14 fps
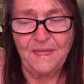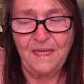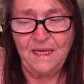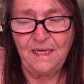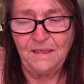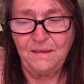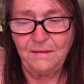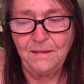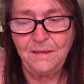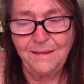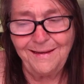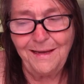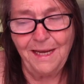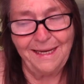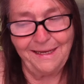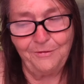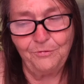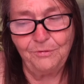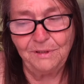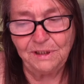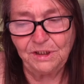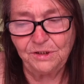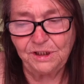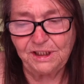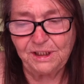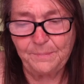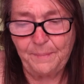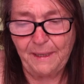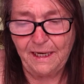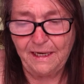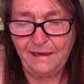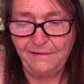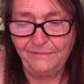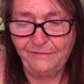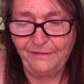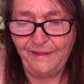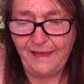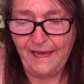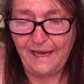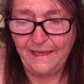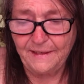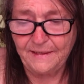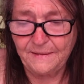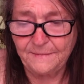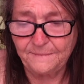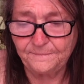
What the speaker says: And I got a really good spanking for that.